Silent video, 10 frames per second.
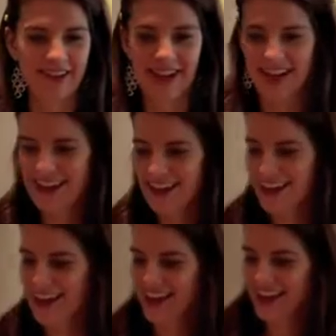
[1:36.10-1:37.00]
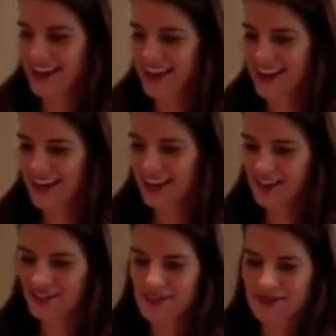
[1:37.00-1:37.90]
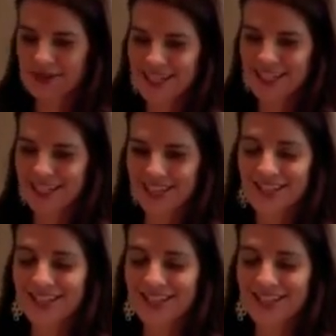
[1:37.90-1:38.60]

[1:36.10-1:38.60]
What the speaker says: Okay, now I'm going to